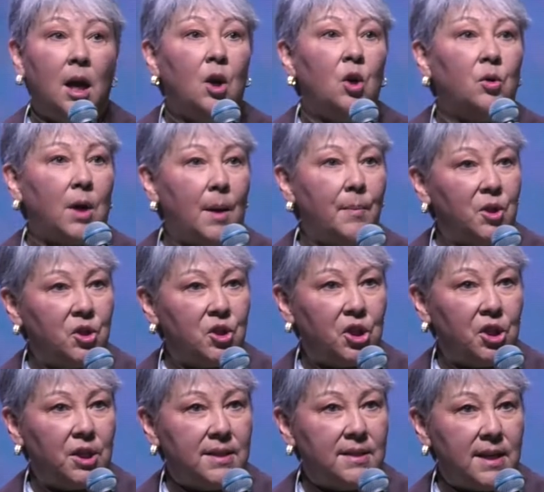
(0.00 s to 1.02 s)
crop
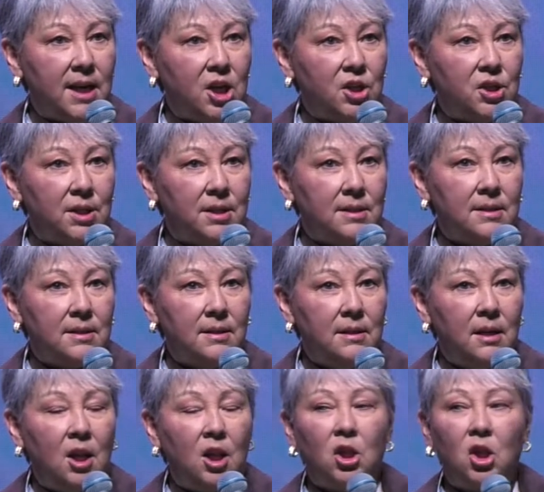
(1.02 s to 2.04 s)
insurance agents,
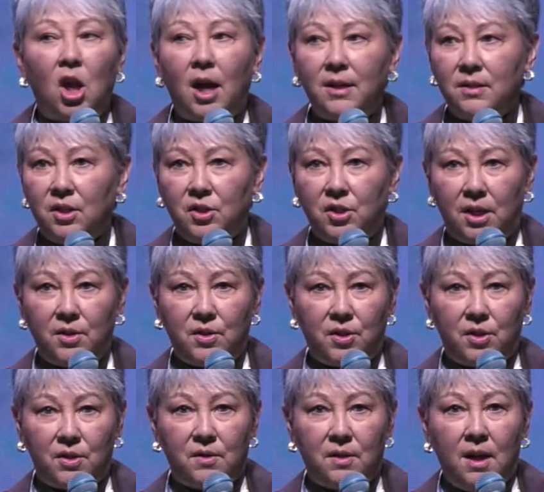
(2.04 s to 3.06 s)
loss
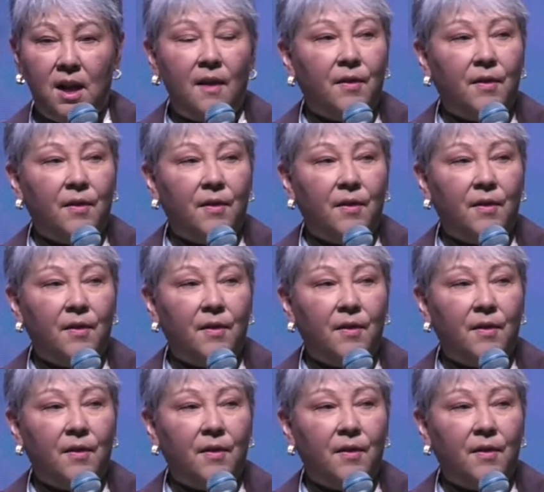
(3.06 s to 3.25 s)
adjusters